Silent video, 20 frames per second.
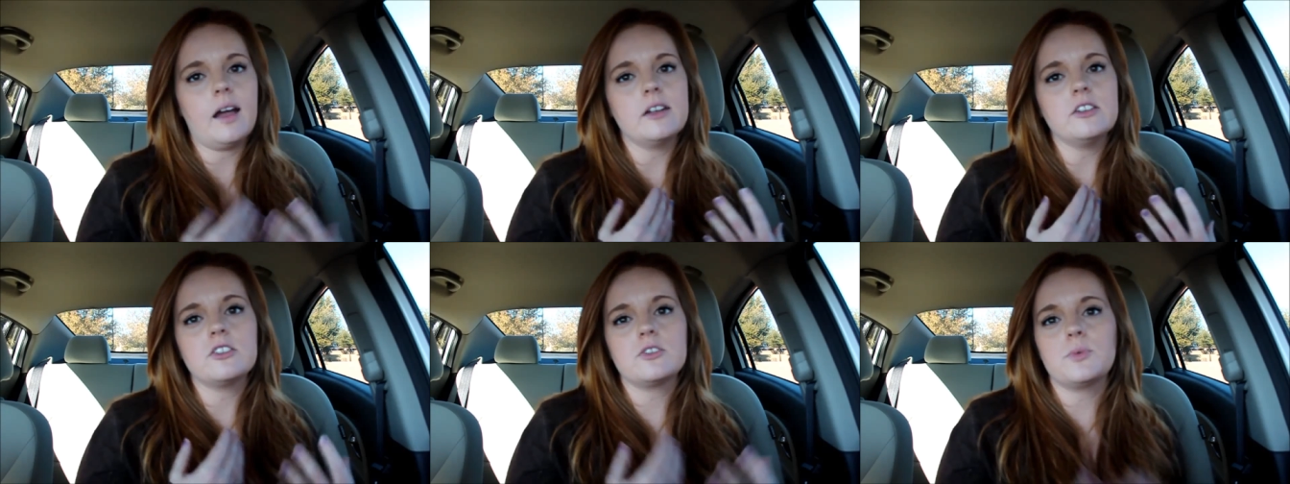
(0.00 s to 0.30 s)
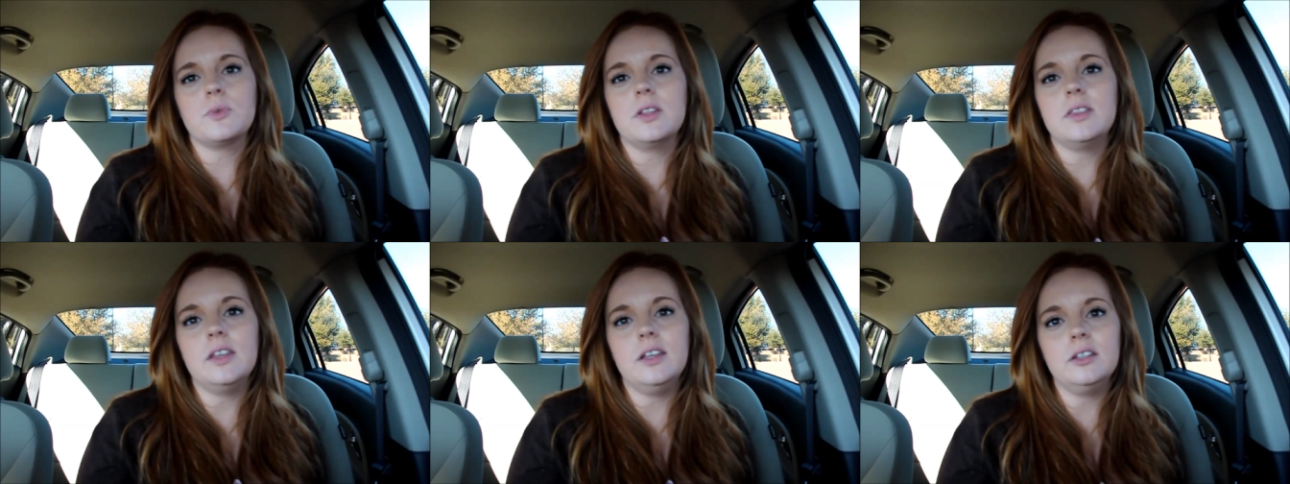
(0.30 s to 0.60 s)
I just
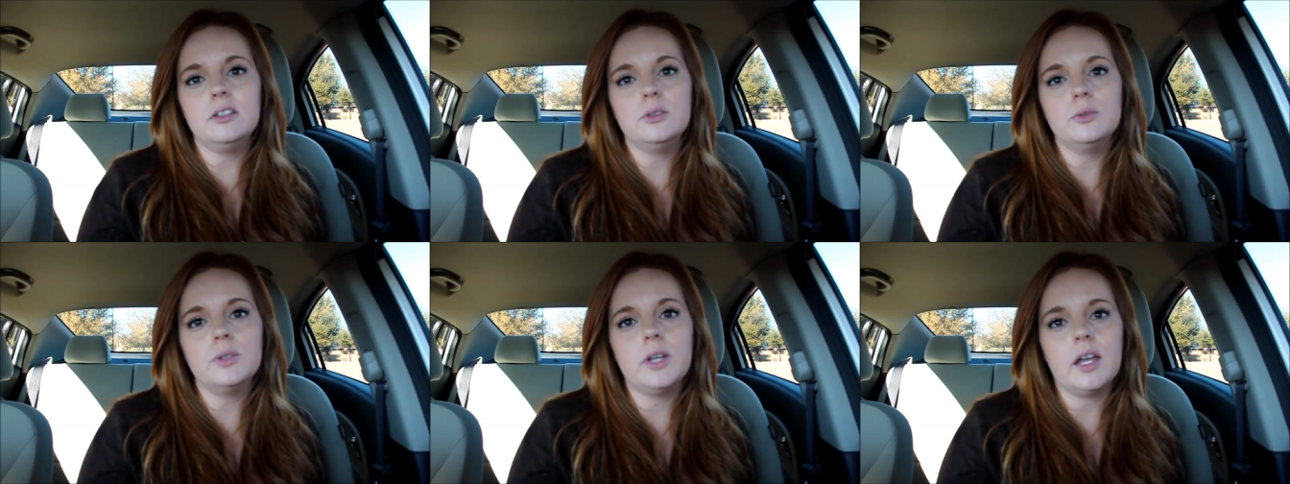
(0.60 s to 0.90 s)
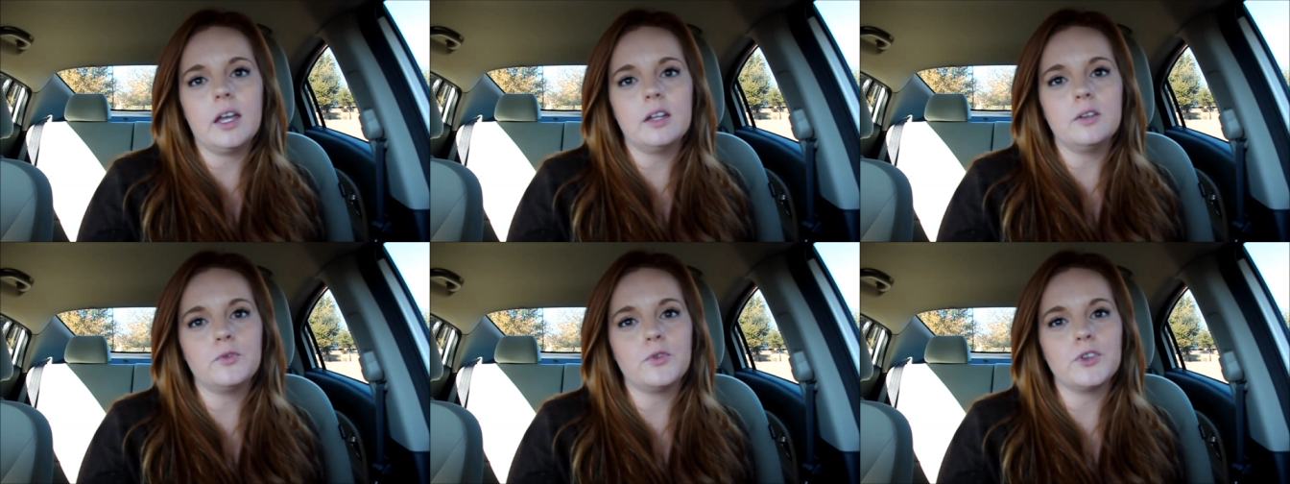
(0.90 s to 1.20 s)
want to thank you
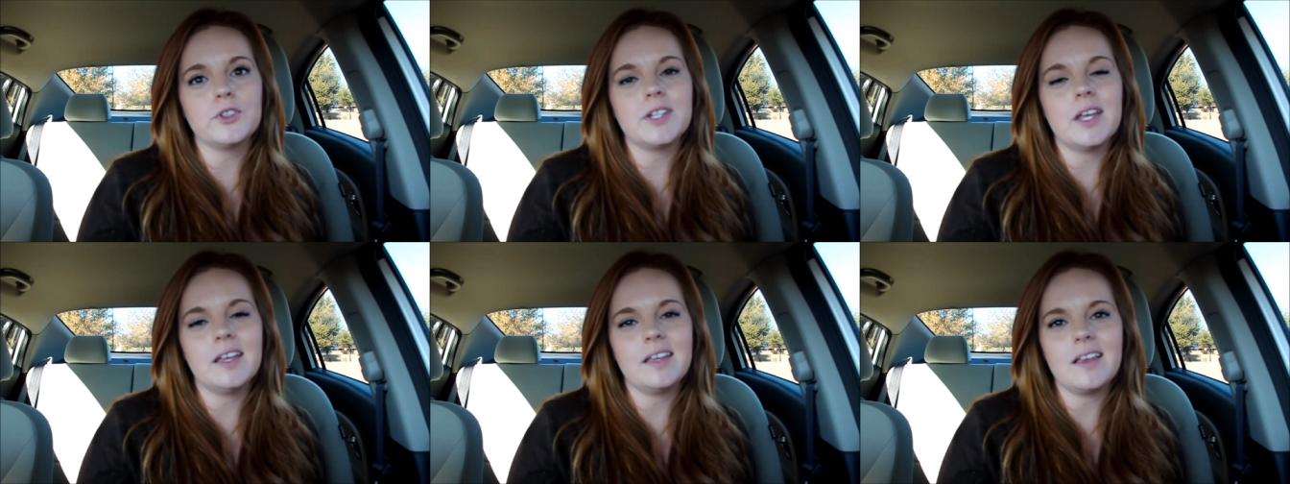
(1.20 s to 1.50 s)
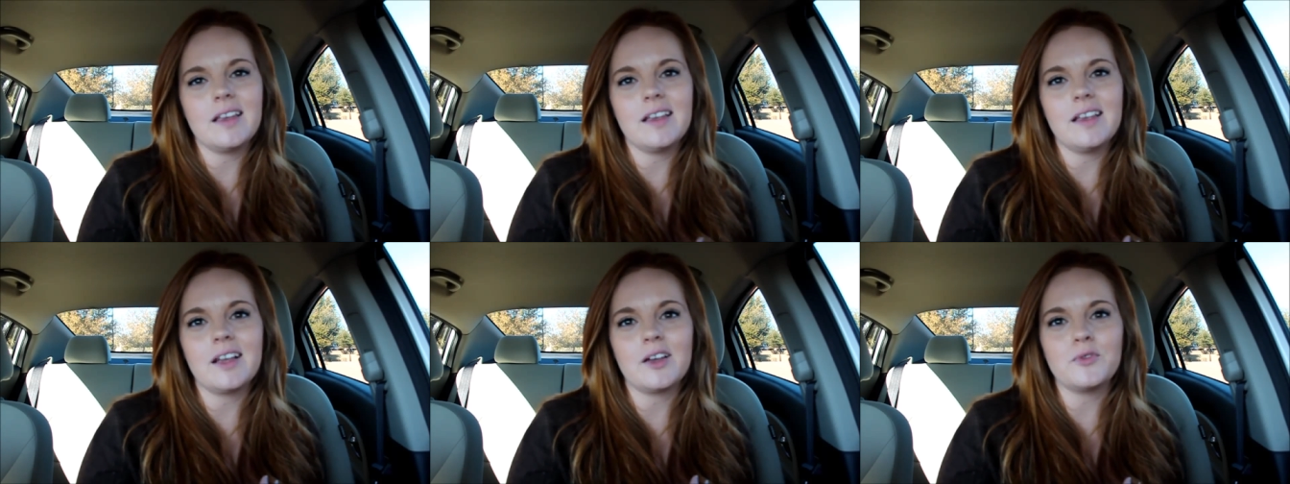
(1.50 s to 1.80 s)
again for
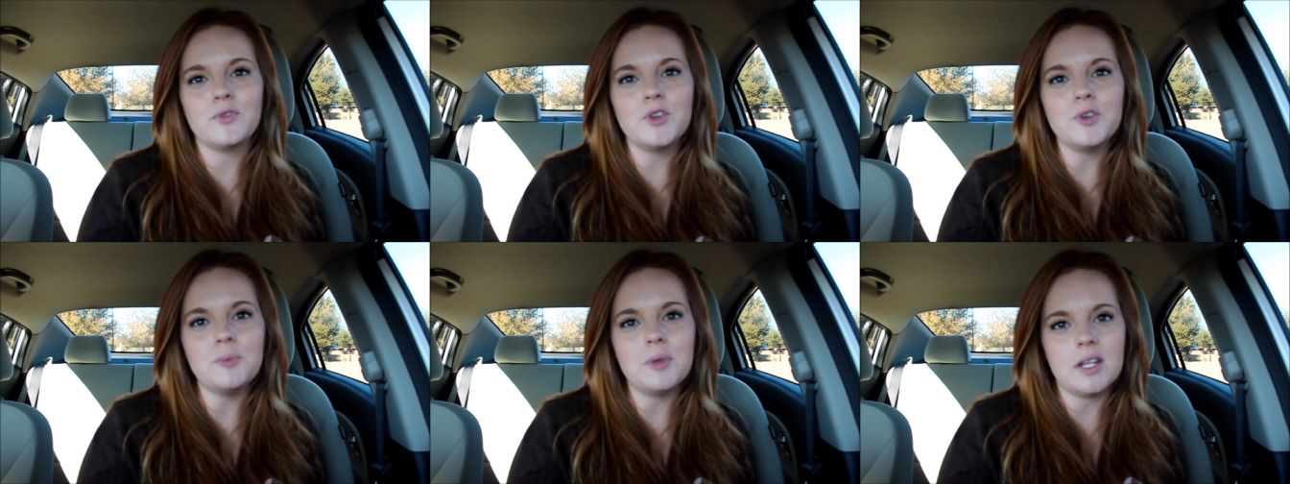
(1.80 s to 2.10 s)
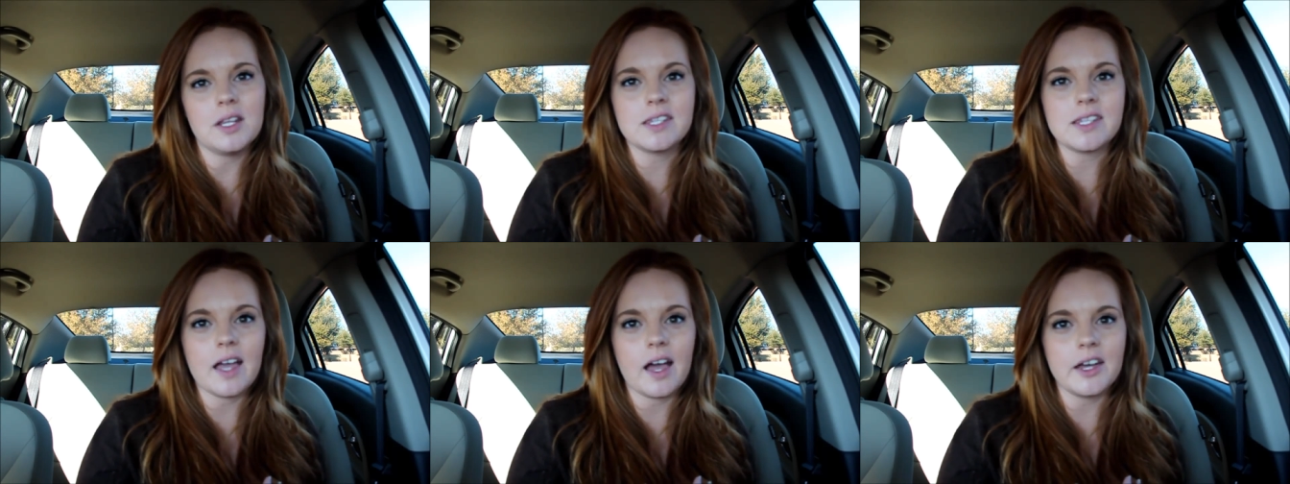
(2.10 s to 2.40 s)
taking a few
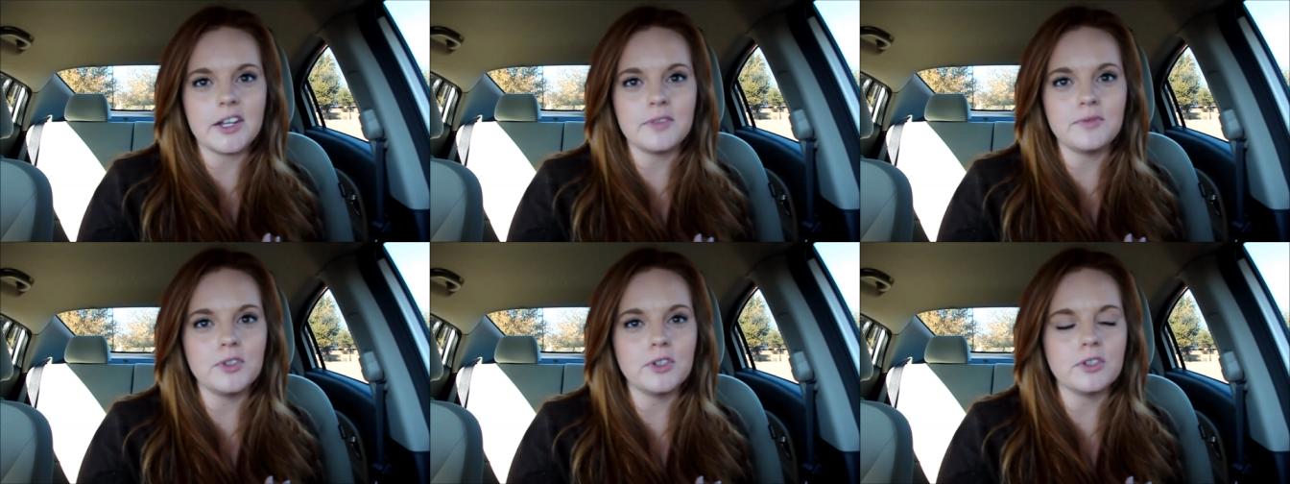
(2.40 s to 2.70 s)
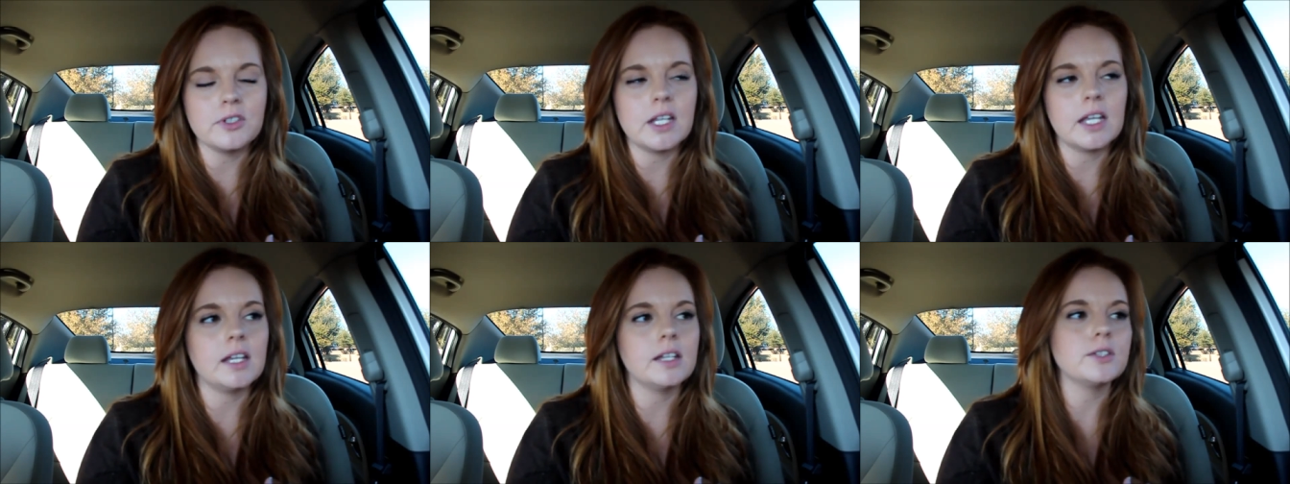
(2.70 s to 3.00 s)
minutes out of
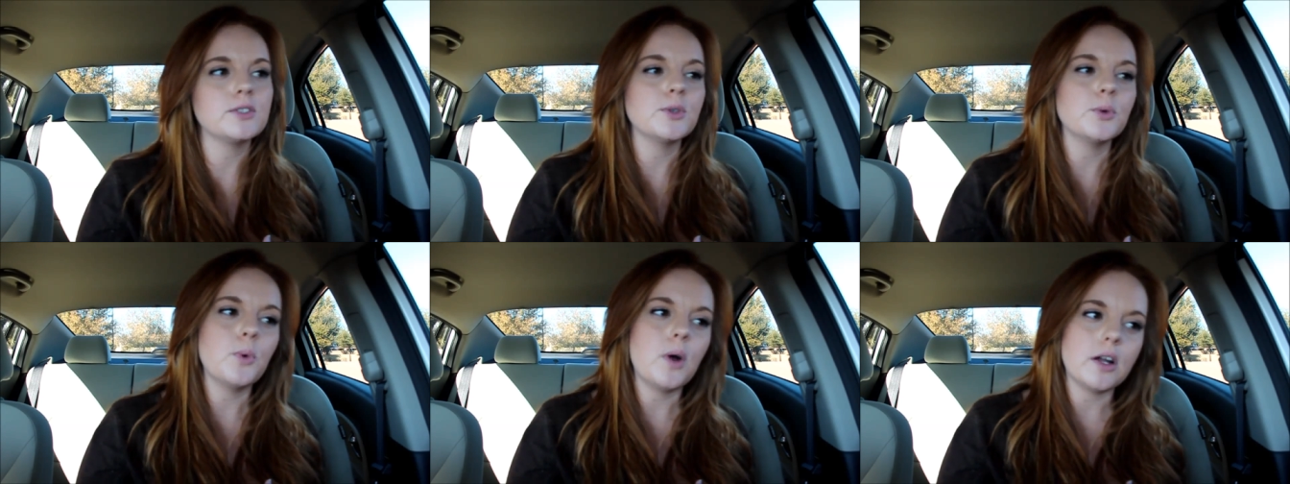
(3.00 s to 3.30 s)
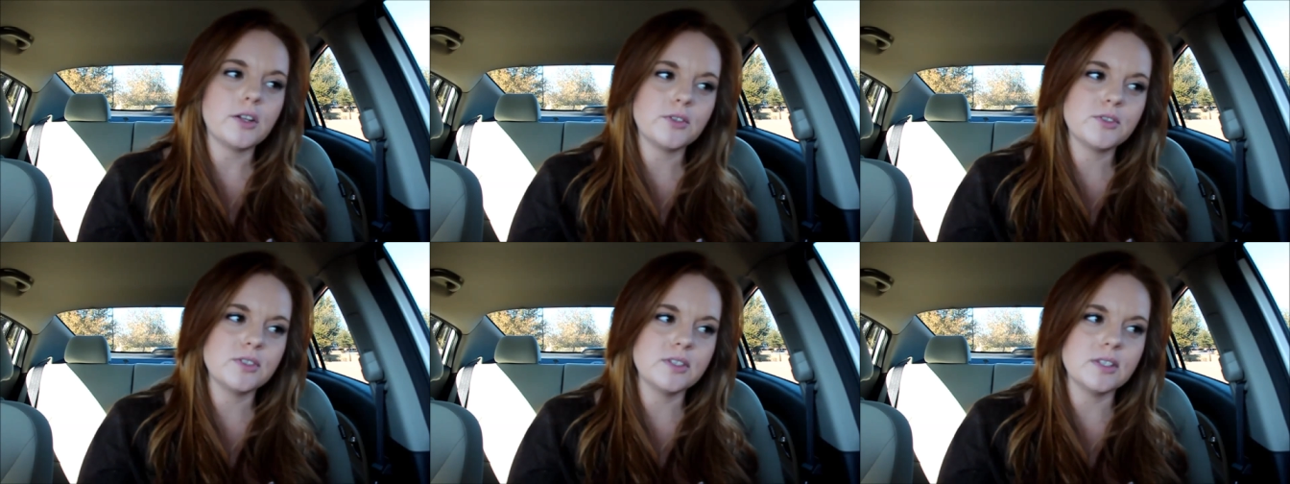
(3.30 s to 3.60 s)
your day to
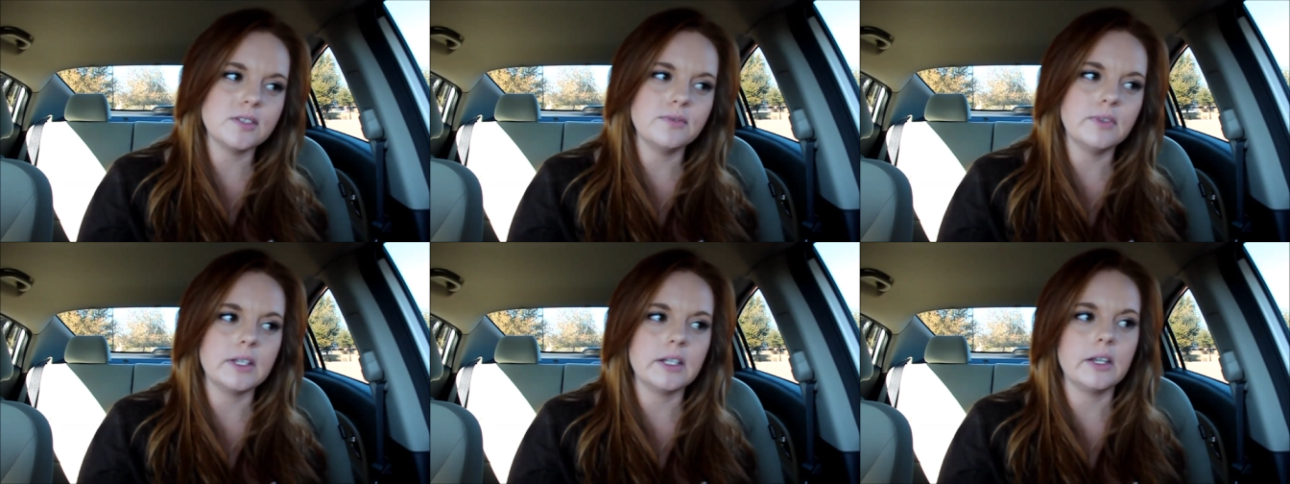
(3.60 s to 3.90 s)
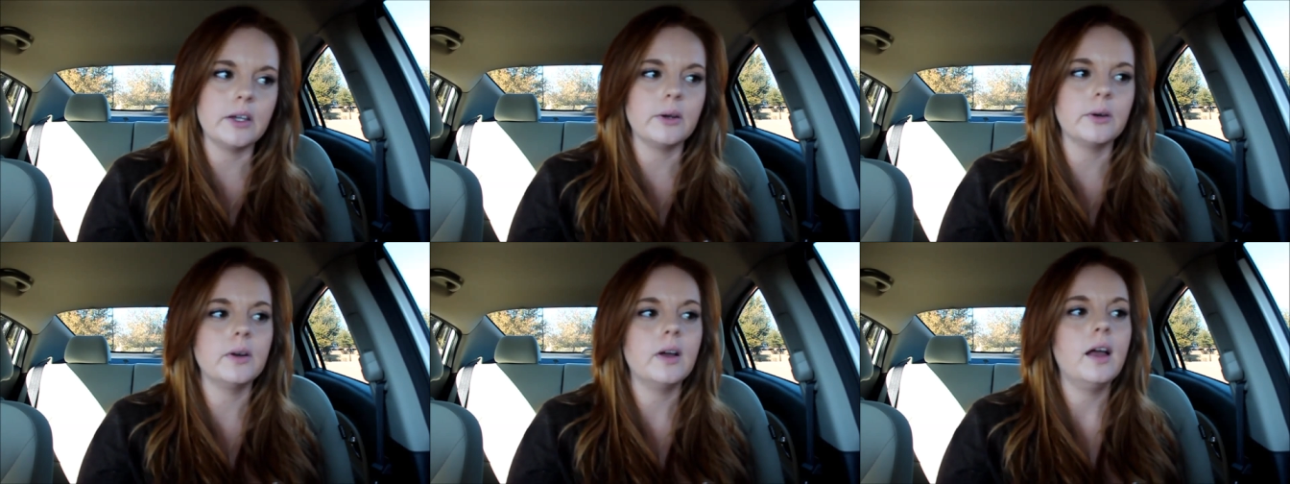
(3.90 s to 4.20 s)
watch this
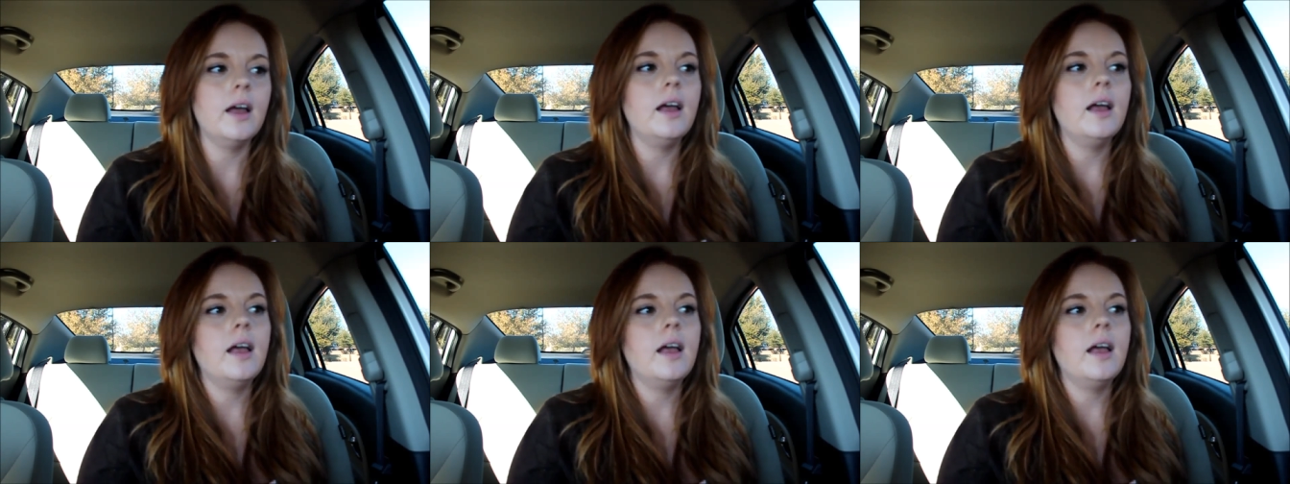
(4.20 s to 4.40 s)
video